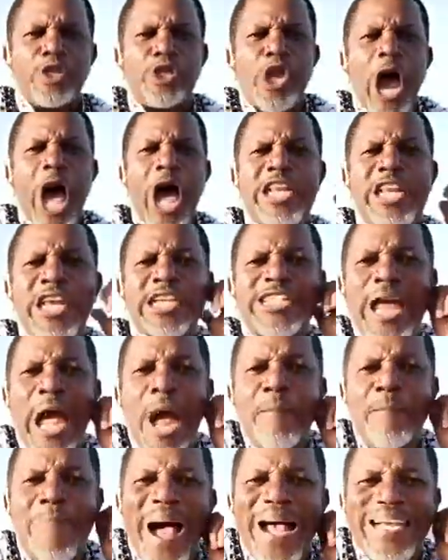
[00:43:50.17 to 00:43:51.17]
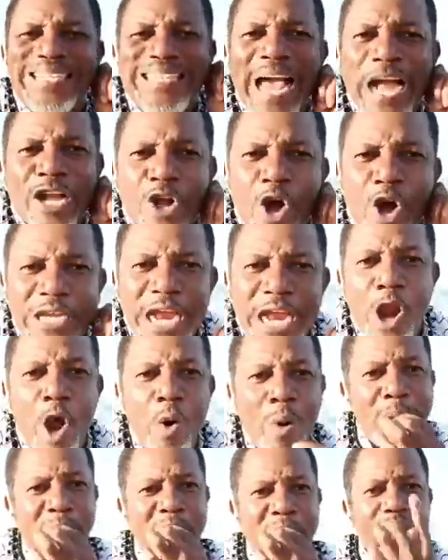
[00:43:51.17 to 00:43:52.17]
Just December 2nd, they
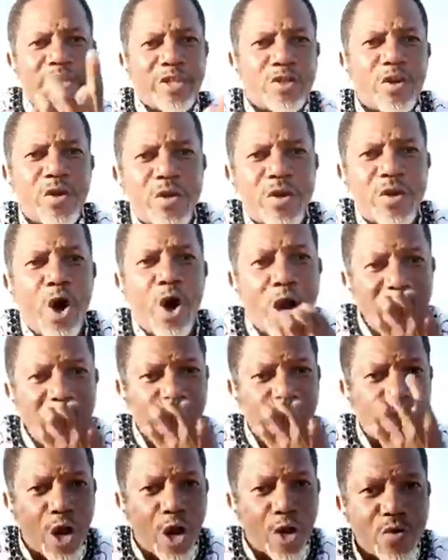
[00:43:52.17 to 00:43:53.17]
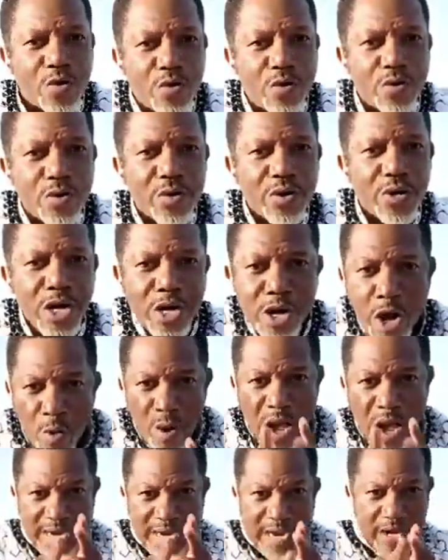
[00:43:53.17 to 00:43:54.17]
don't want to make it talk. Only talk, you
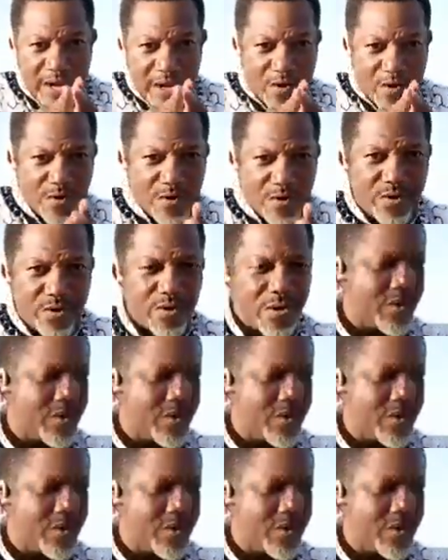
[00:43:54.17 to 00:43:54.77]
don't want to carry gun.